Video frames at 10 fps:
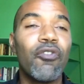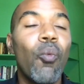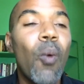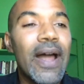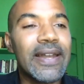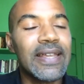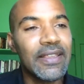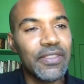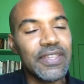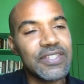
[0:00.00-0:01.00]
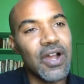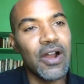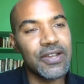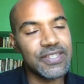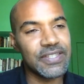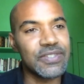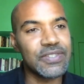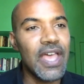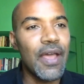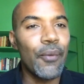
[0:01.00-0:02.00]
of what these
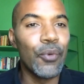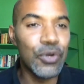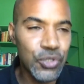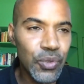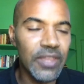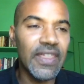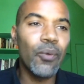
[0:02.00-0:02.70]
artisans were doing.